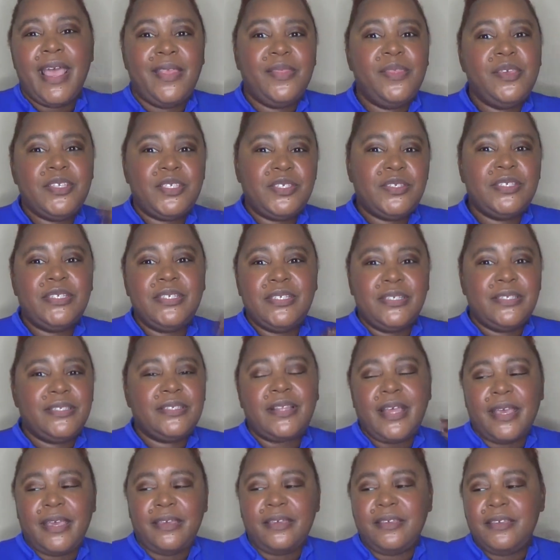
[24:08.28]
and this is
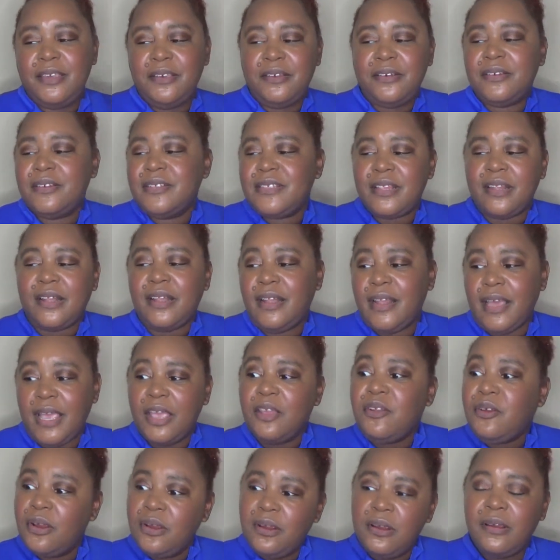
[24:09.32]
like years
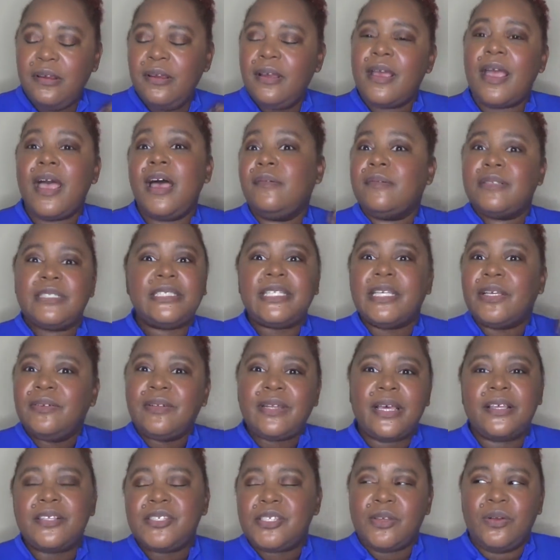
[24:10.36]
later. I'm still
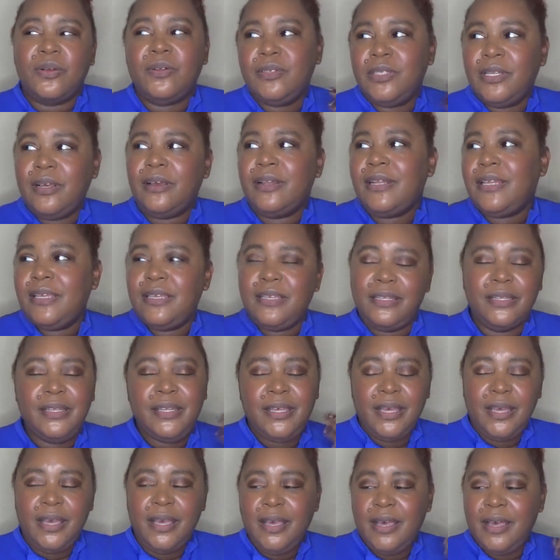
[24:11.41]
not sold on it.
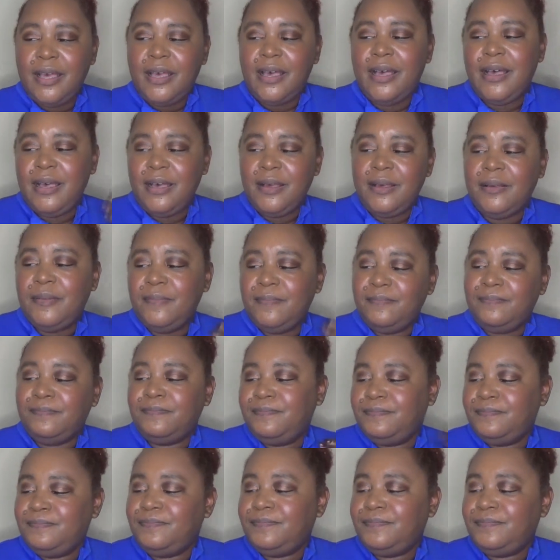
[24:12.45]
Um,